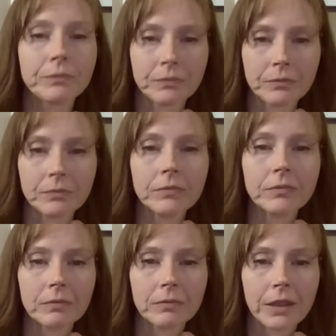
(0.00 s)
Mm-hmm.
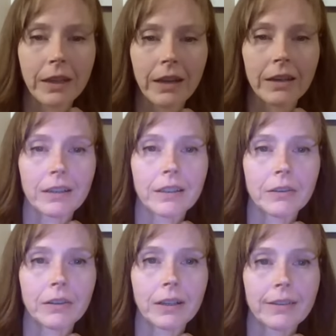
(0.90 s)
Yeah.
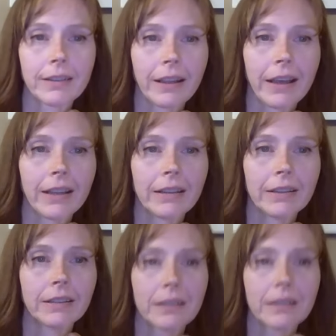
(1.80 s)
You want to see that?
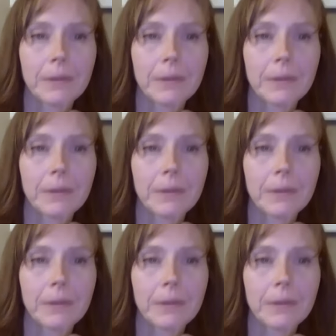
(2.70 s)
that